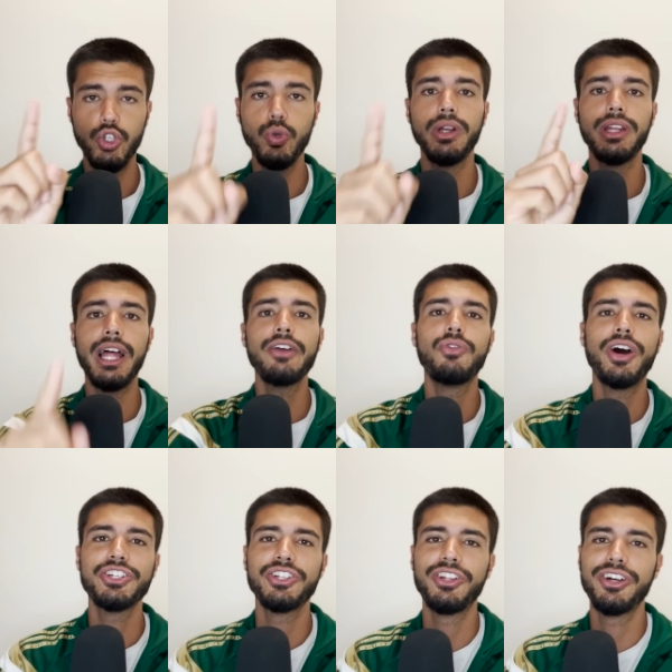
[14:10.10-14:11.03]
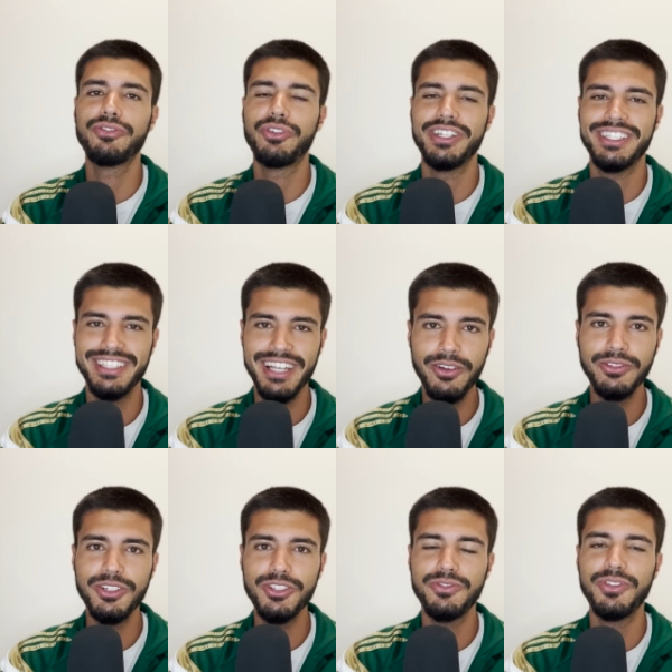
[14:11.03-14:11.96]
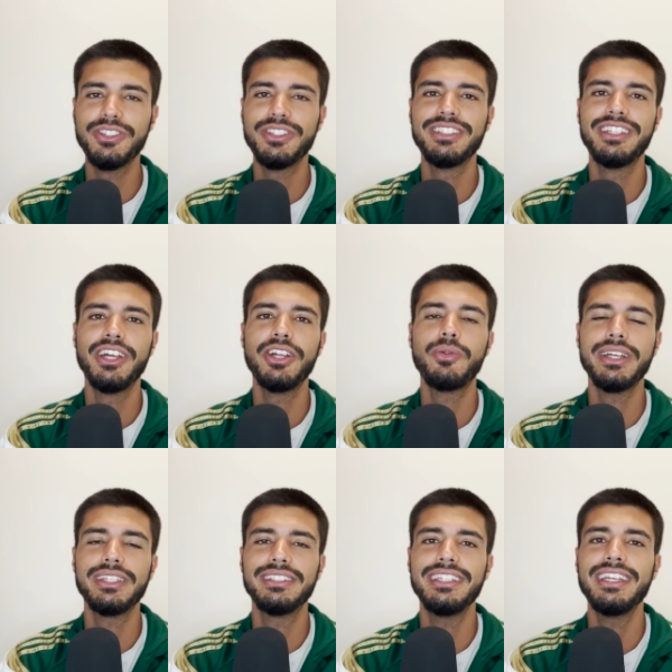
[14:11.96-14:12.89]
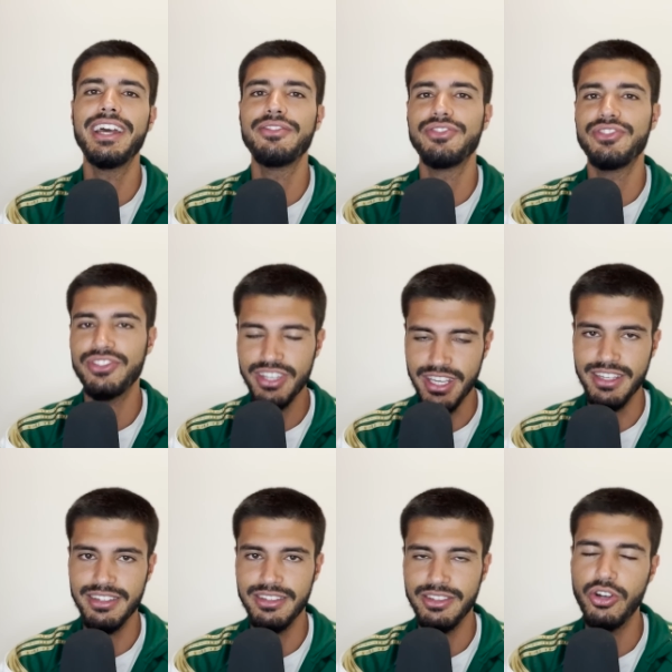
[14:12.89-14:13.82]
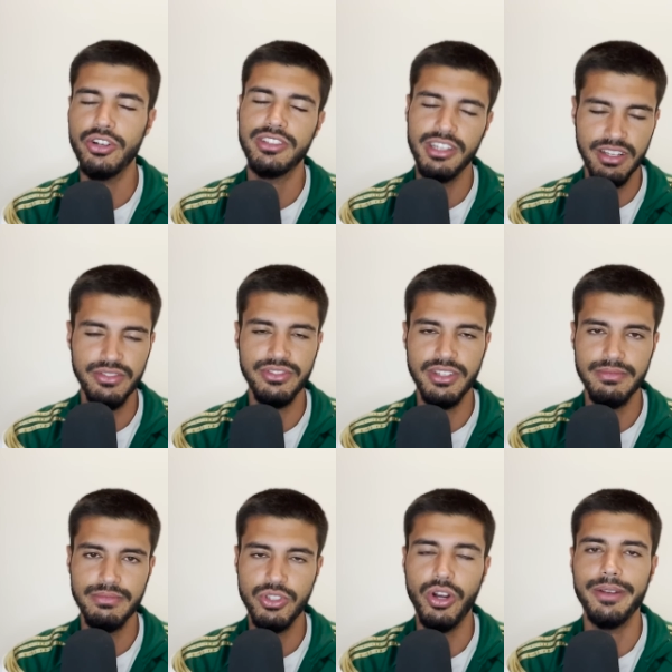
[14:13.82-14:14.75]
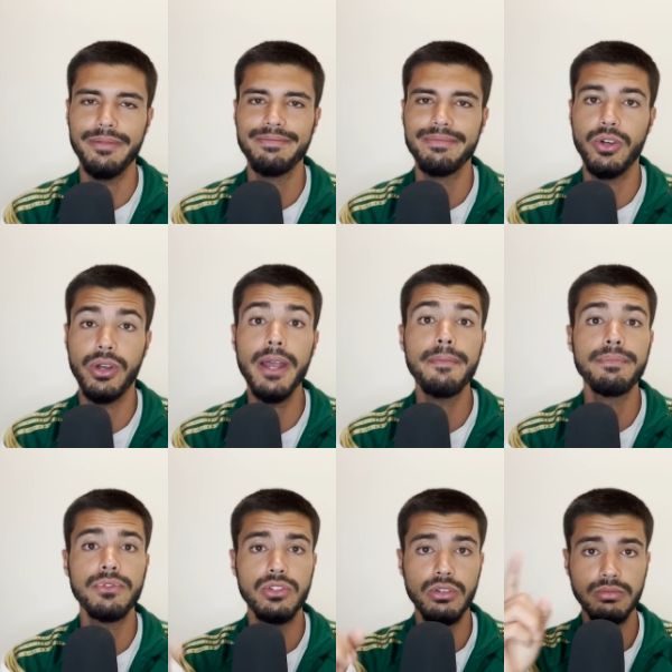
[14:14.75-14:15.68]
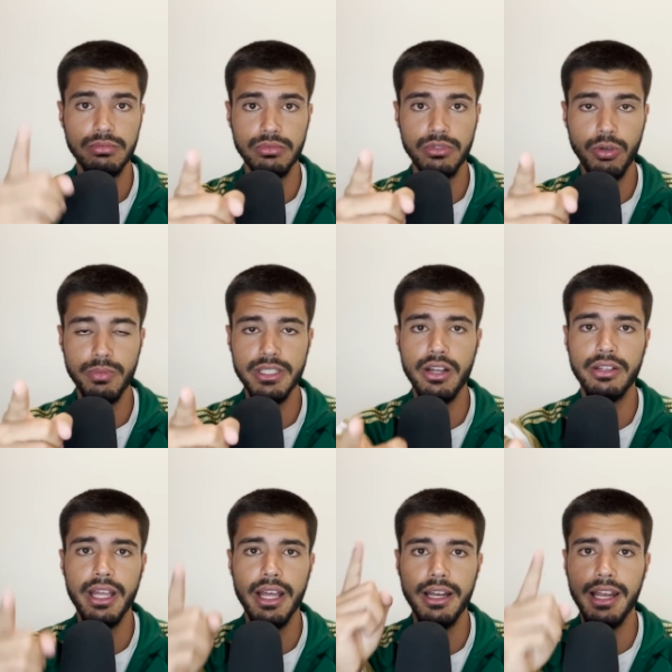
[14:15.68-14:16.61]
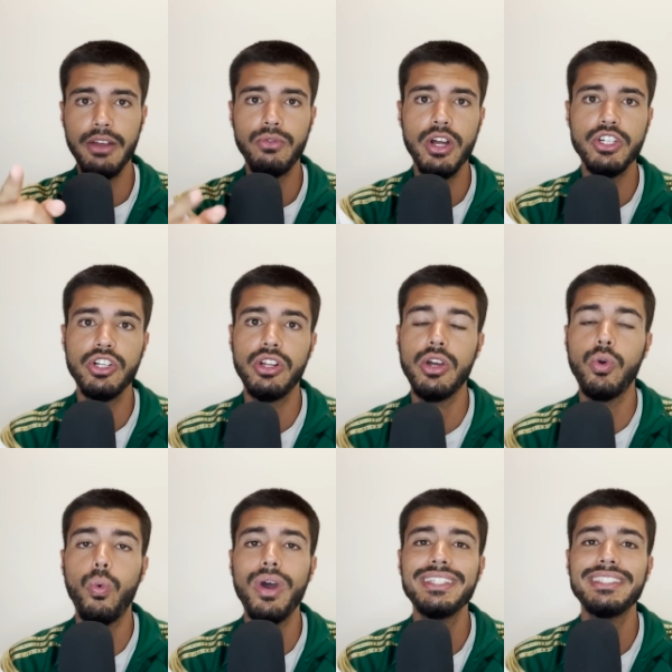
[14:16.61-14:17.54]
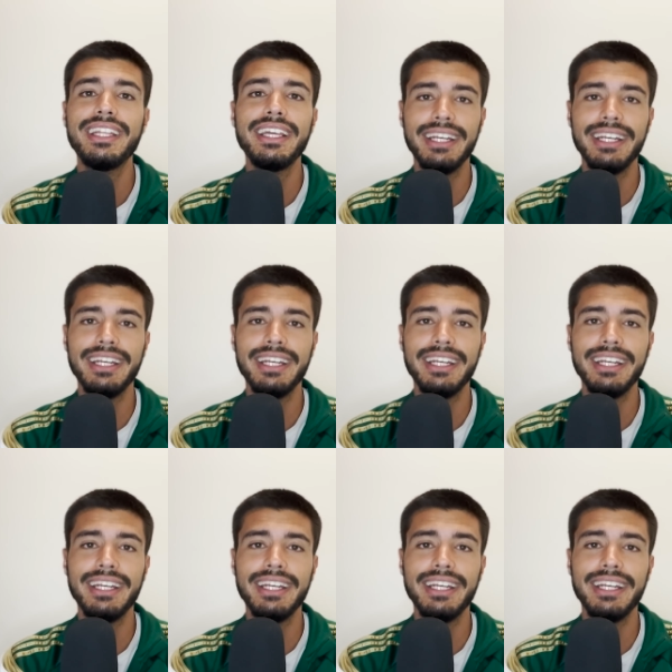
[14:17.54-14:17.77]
do a live watch along for the Sounders versus the NYCFC, New York City FC. Sorry. Okay, so don't miss out on that. Live watch along Wednesday